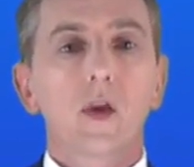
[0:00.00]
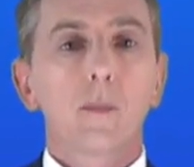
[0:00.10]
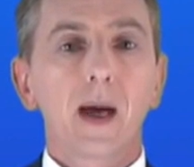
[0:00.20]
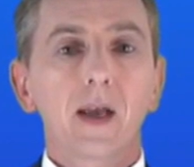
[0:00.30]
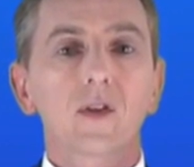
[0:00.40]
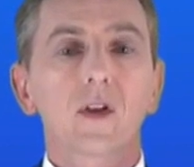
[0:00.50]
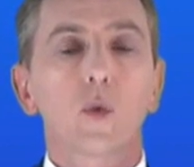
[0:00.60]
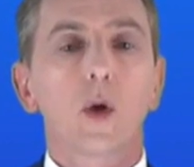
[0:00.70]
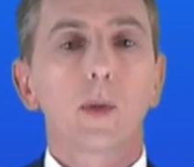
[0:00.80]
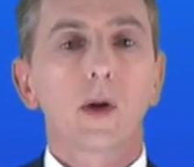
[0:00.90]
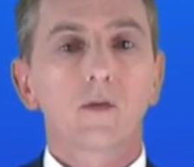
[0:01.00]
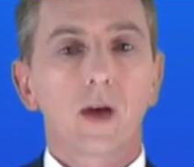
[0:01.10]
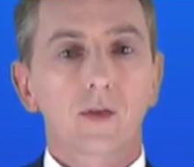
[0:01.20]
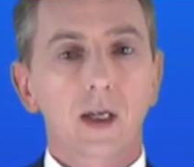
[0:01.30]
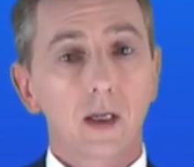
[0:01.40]
The mass is
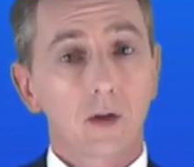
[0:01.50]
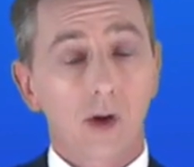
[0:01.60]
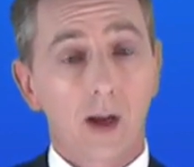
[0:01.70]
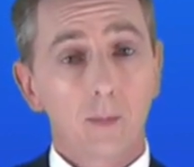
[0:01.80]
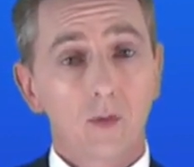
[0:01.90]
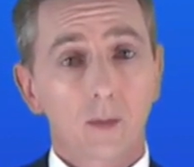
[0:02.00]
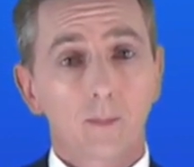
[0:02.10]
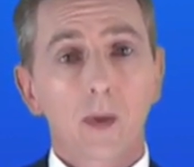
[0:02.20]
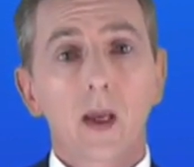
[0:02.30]
1.5 kilograms,